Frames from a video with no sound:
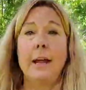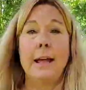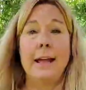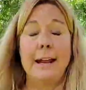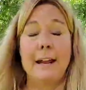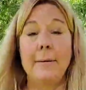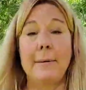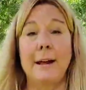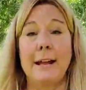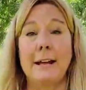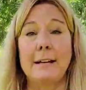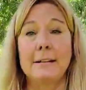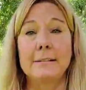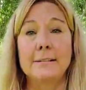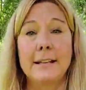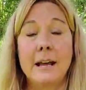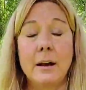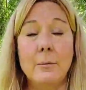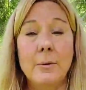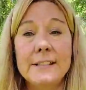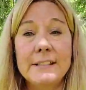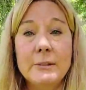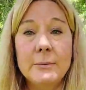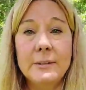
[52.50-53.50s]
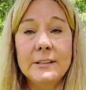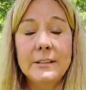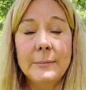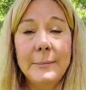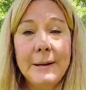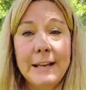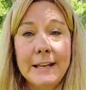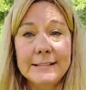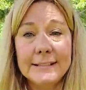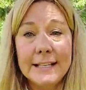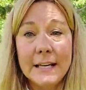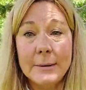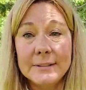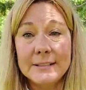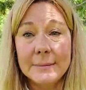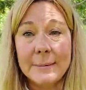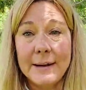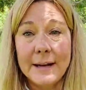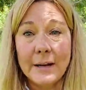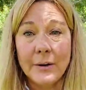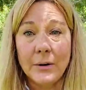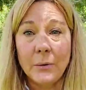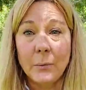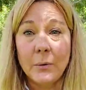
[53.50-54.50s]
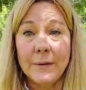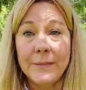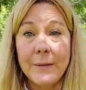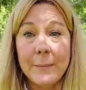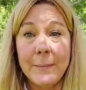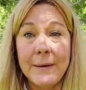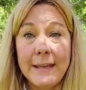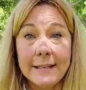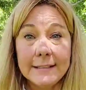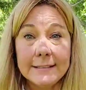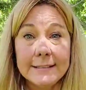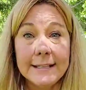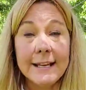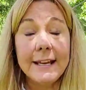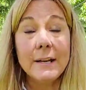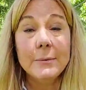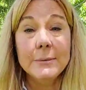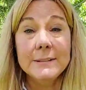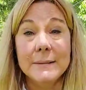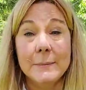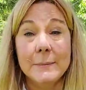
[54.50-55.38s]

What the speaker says: Anyway, that wasn't what the PSA was about. What the PSA was